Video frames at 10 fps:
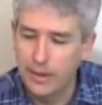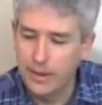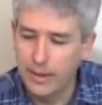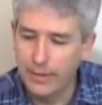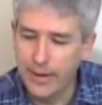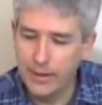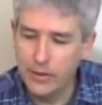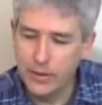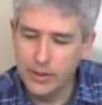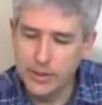and then you
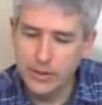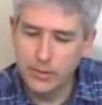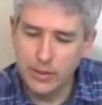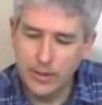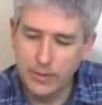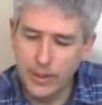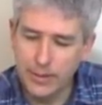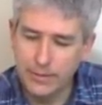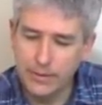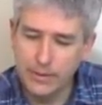can still run
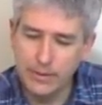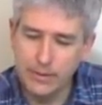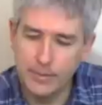whatever